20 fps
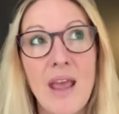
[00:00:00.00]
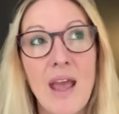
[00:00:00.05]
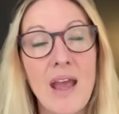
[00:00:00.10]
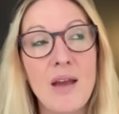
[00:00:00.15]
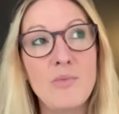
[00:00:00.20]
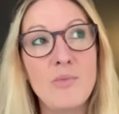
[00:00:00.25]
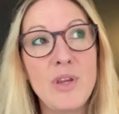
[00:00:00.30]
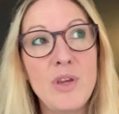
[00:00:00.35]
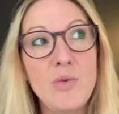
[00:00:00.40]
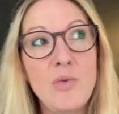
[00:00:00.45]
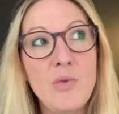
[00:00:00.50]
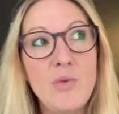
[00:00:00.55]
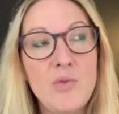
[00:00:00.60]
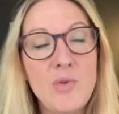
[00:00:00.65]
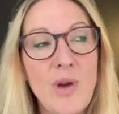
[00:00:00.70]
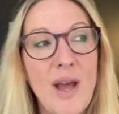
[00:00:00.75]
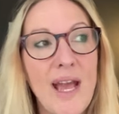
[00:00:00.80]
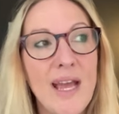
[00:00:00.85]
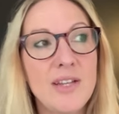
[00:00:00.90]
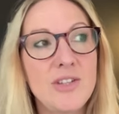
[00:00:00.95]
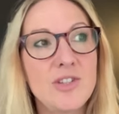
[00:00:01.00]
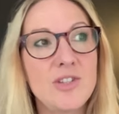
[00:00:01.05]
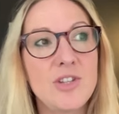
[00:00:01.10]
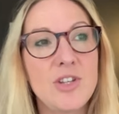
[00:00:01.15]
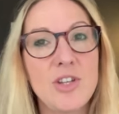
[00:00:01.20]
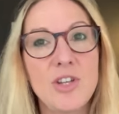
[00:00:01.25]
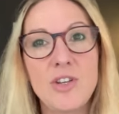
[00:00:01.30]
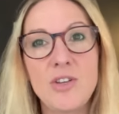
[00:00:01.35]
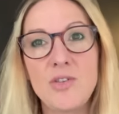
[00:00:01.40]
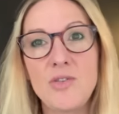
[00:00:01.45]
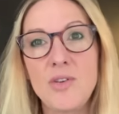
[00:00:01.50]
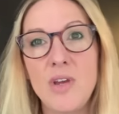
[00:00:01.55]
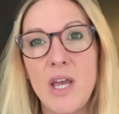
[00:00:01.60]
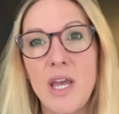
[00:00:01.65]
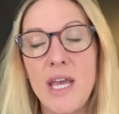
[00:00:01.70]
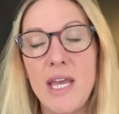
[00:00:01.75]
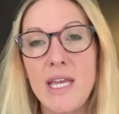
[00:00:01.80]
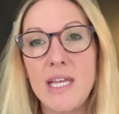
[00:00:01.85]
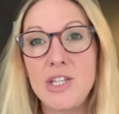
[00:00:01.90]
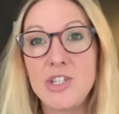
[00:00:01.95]
And we all had to
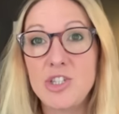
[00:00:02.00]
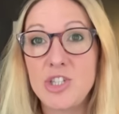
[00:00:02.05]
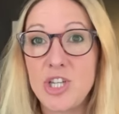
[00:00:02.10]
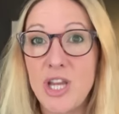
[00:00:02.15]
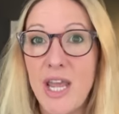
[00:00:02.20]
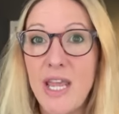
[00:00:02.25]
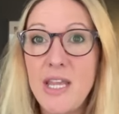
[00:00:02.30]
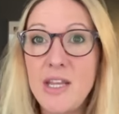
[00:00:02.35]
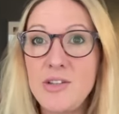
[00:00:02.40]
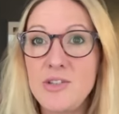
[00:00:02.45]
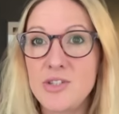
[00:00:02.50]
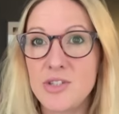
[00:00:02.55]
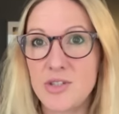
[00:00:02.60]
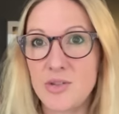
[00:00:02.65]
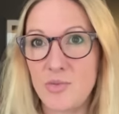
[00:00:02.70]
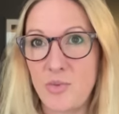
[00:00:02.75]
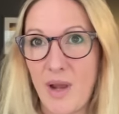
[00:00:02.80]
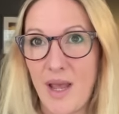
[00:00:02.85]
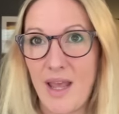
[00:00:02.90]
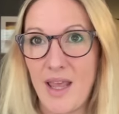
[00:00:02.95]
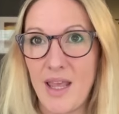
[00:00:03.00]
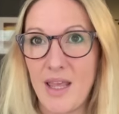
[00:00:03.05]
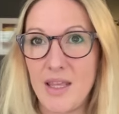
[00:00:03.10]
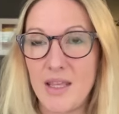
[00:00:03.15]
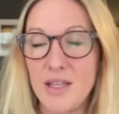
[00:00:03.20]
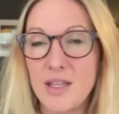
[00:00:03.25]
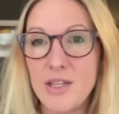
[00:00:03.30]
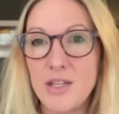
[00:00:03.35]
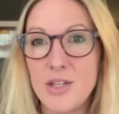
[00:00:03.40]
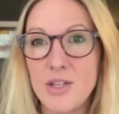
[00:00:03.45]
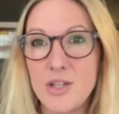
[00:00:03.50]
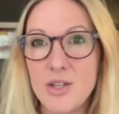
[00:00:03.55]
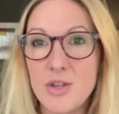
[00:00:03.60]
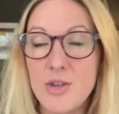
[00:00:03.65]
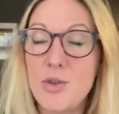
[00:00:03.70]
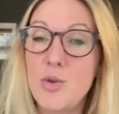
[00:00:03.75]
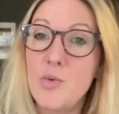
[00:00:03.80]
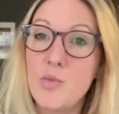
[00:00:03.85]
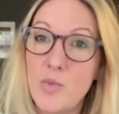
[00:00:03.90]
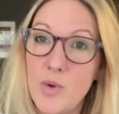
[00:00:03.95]
change the way
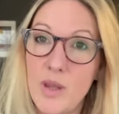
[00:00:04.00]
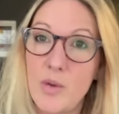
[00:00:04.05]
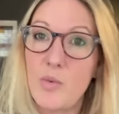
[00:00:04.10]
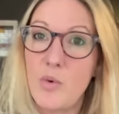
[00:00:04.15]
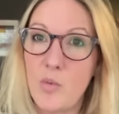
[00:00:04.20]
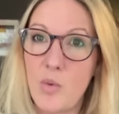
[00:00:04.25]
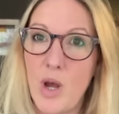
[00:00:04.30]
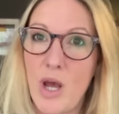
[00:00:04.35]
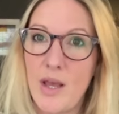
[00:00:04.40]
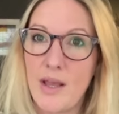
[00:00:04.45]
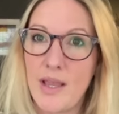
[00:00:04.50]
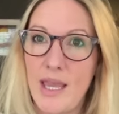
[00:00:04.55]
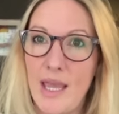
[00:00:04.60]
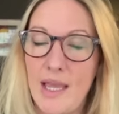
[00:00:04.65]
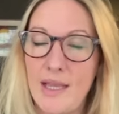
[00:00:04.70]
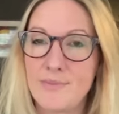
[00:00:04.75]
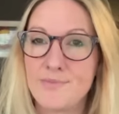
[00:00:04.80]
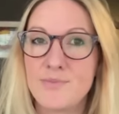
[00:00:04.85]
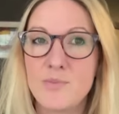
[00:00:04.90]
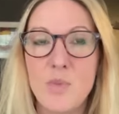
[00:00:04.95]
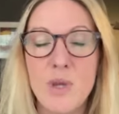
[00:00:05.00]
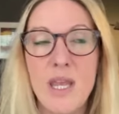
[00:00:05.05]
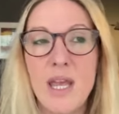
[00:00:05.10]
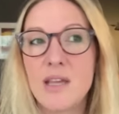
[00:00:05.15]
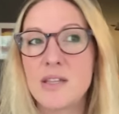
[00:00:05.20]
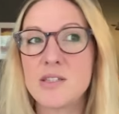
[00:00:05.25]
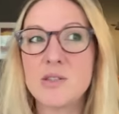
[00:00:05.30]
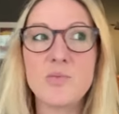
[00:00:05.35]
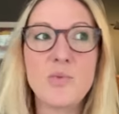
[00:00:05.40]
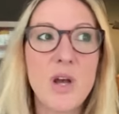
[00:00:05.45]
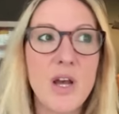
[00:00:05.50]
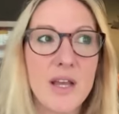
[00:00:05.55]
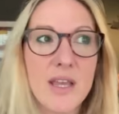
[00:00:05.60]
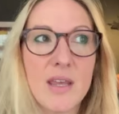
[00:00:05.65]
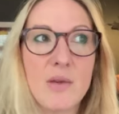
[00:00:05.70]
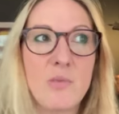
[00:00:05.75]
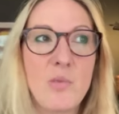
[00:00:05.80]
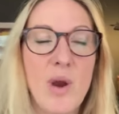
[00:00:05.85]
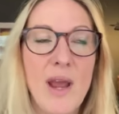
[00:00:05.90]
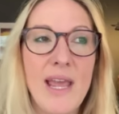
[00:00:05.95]
that we were working. We had to work
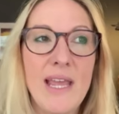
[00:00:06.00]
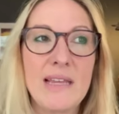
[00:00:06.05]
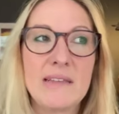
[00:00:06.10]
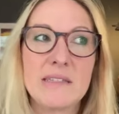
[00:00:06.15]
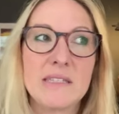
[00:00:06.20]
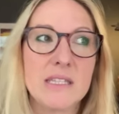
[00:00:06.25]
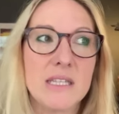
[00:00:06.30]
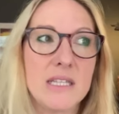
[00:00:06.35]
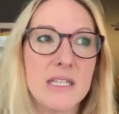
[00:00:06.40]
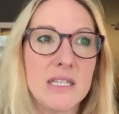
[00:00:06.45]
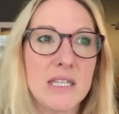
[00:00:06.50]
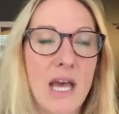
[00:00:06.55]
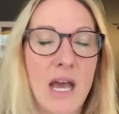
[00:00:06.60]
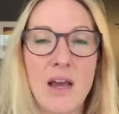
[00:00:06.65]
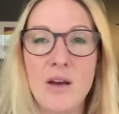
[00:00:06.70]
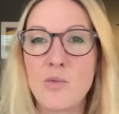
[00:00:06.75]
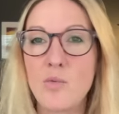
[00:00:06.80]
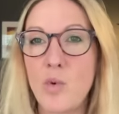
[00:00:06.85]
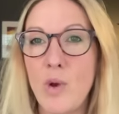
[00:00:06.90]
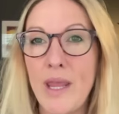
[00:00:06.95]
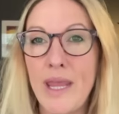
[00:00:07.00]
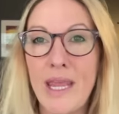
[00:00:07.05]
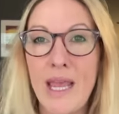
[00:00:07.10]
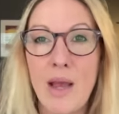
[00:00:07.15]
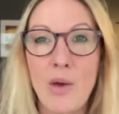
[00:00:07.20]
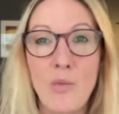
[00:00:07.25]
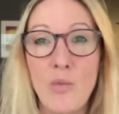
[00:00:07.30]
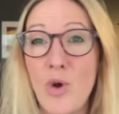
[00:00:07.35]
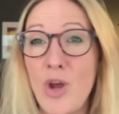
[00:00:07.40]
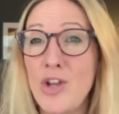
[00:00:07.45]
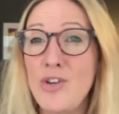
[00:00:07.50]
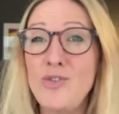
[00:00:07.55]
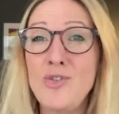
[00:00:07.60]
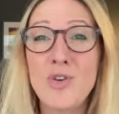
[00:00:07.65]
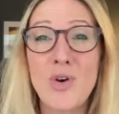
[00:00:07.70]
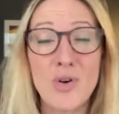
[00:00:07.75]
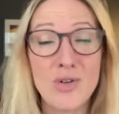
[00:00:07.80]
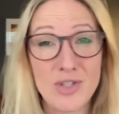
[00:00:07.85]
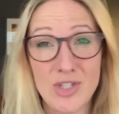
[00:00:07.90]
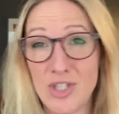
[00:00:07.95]
in ways that we were
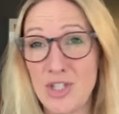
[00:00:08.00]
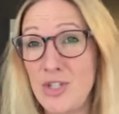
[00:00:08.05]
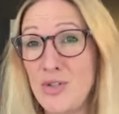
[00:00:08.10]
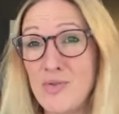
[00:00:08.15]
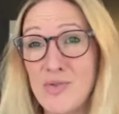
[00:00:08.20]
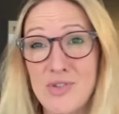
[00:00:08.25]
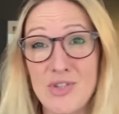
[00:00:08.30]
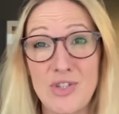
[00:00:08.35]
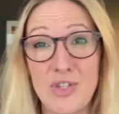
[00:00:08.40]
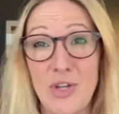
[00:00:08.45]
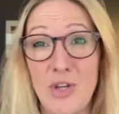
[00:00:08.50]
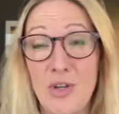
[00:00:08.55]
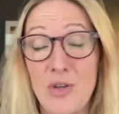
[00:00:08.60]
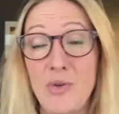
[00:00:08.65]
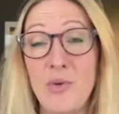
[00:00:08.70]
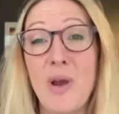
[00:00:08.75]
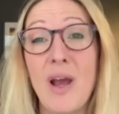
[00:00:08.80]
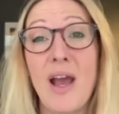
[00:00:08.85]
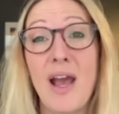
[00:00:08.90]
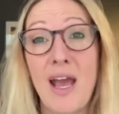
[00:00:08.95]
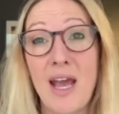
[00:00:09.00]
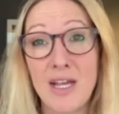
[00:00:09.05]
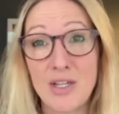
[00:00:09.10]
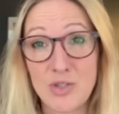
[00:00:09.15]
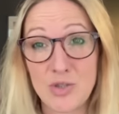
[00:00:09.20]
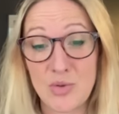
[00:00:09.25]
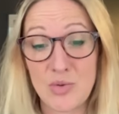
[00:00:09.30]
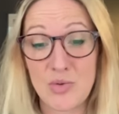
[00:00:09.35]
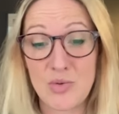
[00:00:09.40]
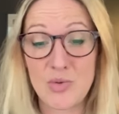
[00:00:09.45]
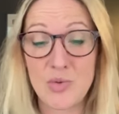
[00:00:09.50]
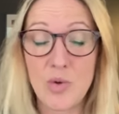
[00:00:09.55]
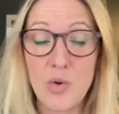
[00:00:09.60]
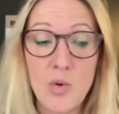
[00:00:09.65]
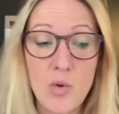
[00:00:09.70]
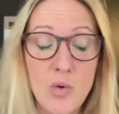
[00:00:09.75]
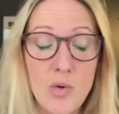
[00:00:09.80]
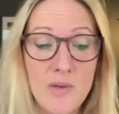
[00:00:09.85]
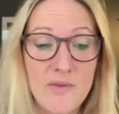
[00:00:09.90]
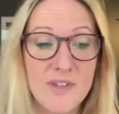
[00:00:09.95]
not used to at all.
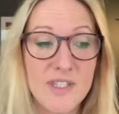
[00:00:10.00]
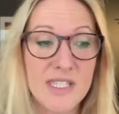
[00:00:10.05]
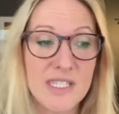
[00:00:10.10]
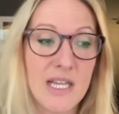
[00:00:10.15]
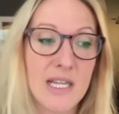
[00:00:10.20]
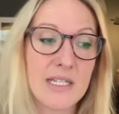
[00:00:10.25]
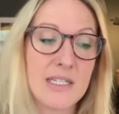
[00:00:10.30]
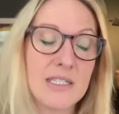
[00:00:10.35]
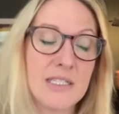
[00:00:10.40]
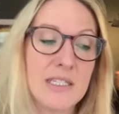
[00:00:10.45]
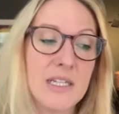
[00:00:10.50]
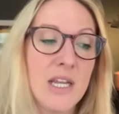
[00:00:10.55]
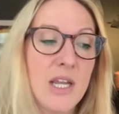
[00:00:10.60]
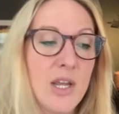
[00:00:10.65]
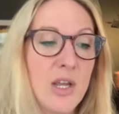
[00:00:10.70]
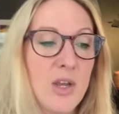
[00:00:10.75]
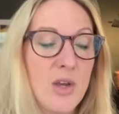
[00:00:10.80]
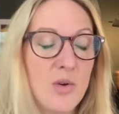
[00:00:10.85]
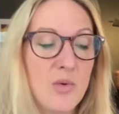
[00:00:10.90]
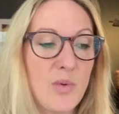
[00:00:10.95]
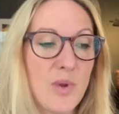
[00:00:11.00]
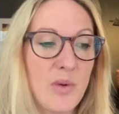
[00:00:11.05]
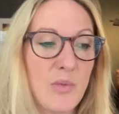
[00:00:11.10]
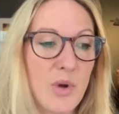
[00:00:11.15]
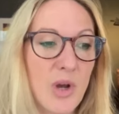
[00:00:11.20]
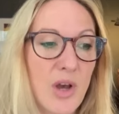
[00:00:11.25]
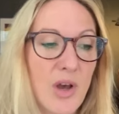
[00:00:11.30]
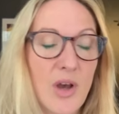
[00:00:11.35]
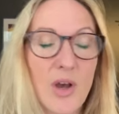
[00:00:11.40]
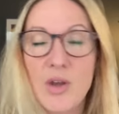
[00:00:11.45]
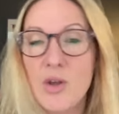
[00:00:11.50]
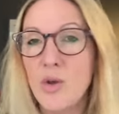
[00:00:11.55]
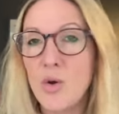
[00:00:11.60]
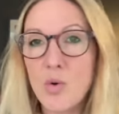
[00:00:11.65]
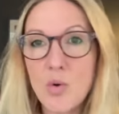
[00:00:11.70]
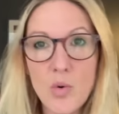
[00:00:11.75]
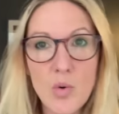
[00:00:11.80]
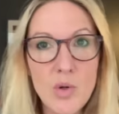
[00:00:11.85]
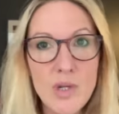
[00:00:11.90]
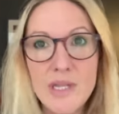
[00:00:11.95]
All of a sudden, we were
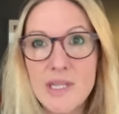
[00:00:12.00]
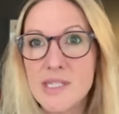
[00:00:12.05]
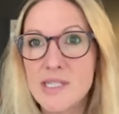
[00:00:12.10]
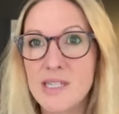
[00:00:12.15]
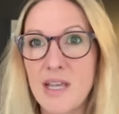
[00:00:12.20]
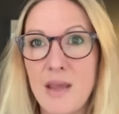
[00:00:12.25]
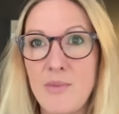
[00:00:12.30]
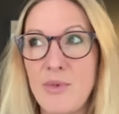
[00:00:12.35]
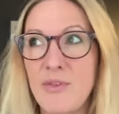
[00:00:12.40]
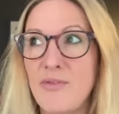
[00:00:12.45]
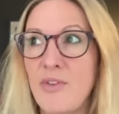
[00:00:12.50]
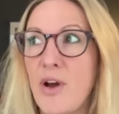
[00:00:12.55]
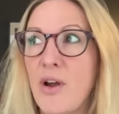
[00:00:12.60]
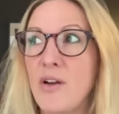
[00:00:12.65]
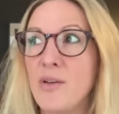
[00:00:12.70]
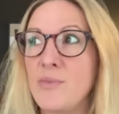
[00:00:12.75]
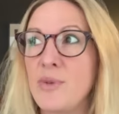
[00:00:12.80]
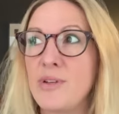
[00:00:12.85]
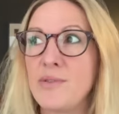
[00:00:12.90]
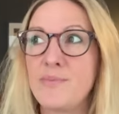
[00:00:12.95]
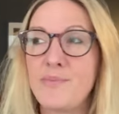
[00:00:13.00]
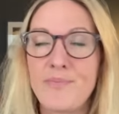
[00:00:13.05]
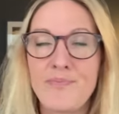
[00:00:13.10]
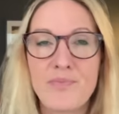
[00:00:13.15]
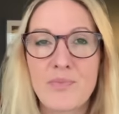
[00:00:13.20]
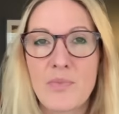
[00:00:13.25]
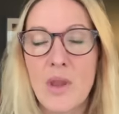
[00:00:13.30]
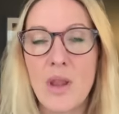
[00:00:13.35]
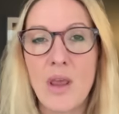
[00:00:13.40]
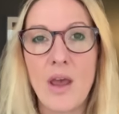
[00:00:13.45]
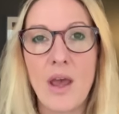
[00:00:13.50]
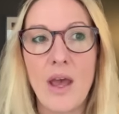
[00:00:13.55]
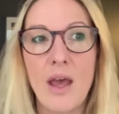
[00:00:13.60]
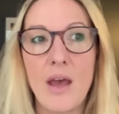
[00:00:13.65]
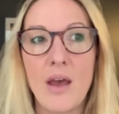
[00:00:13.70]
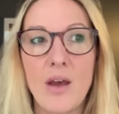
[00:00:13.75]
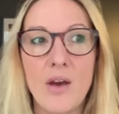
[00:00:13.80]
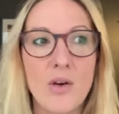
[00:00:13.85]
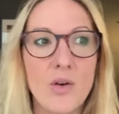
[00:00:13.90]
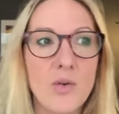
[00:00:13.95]
all in the same environment,
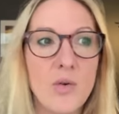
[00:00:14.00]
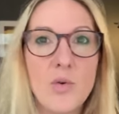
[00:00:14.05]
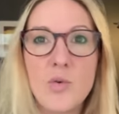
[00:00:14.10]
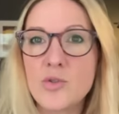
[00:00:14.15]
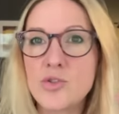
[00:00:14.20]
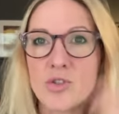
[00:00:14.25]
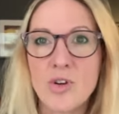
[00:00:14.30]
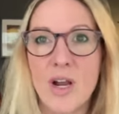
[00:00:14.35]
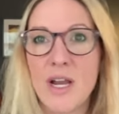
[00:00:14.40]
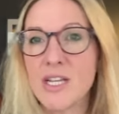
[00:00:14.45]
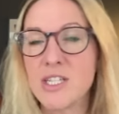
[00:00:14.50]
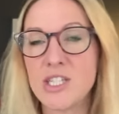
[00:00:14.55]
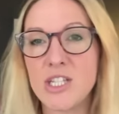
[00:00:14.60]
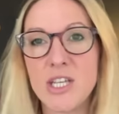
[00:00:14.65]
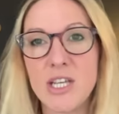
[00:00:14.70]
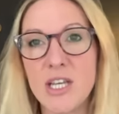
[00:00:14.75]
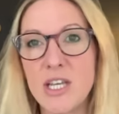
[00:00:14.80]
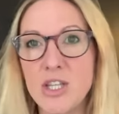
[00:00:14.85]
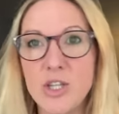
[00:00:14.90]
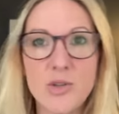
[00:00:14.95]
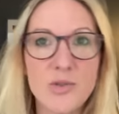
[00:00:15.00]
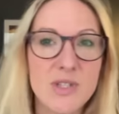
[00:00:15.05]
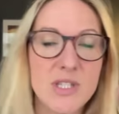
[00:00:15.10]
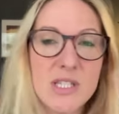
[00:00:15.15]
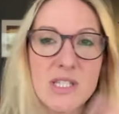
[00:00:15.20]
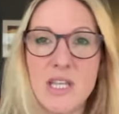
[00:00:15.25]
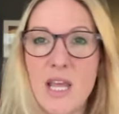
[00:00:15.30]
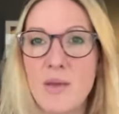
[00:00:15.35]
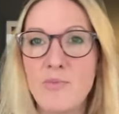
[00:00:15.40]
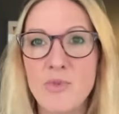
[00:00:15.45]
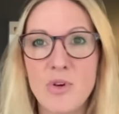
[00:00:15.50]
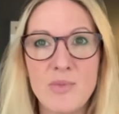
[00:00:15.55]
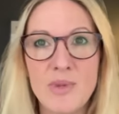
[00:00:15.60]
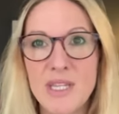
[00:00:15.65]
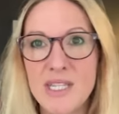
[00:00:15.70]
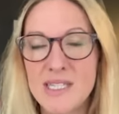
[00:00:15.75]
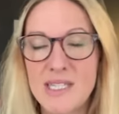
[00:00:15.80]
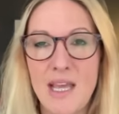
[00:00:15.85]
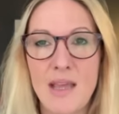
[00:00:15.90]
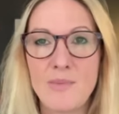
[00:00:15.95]
all trying to use the same room at
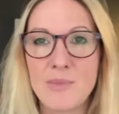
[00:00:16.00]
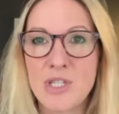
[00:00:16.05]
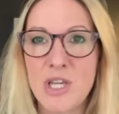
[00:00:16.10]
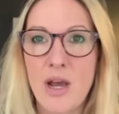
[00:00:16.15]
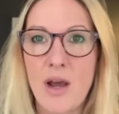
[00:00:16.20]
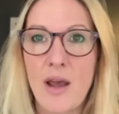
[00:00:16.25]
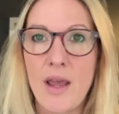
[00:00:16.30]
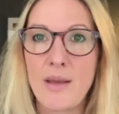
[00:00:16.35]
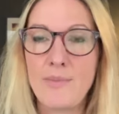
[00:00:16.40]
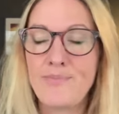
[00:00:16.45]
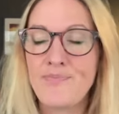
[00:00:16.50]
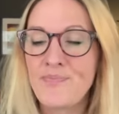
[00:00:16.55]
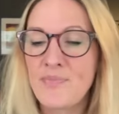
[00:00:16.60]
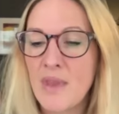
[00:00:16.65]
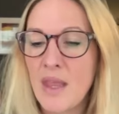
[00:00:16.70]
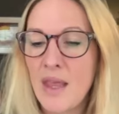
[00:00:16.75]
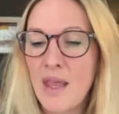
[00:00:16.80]
the same time.